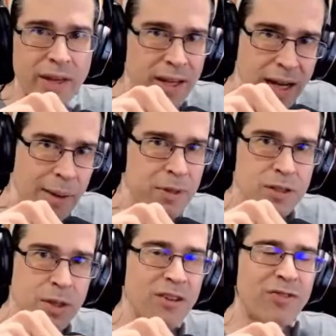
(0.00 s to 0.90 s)
They can copy
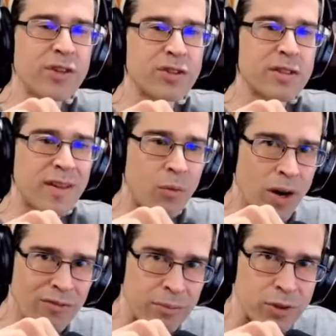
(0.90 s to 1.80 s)
as many features as they
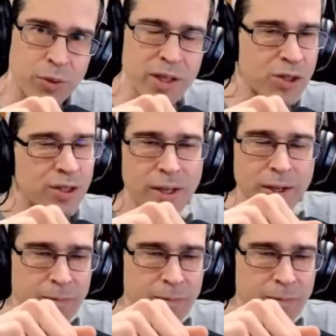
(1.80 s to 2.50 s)
want from Twitch.